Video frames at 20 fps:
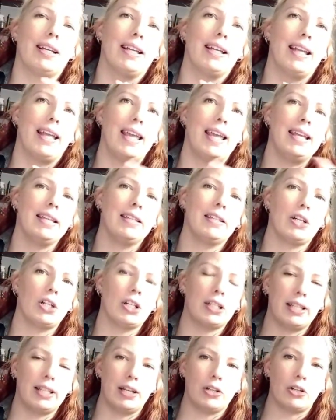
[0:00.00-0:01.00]
he started
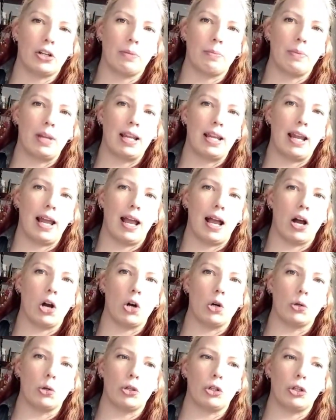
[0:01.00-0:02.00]
teaching me
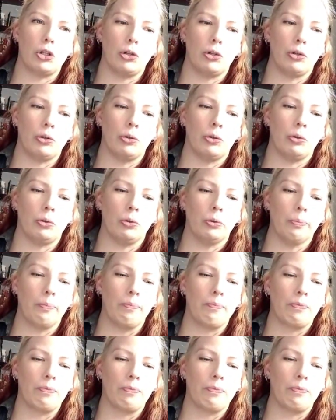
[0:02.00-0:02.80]
how to